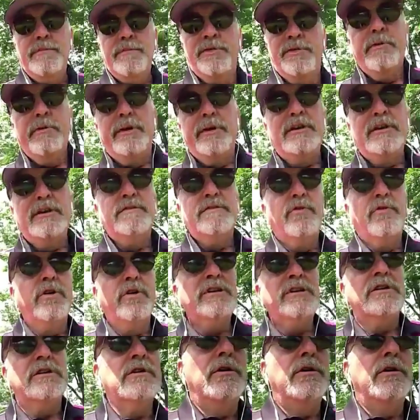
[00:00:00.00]
timbre in his
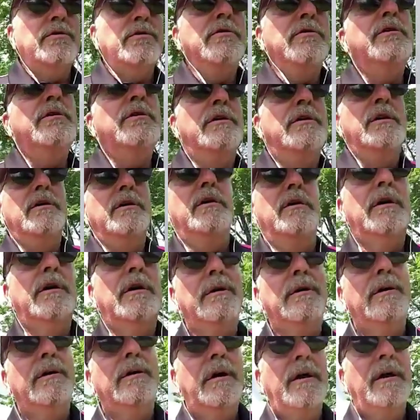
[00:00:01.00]
voice. So
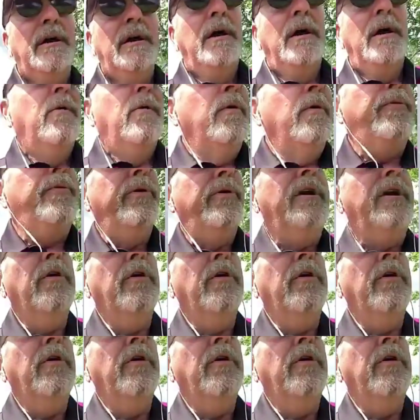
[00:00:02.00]
we're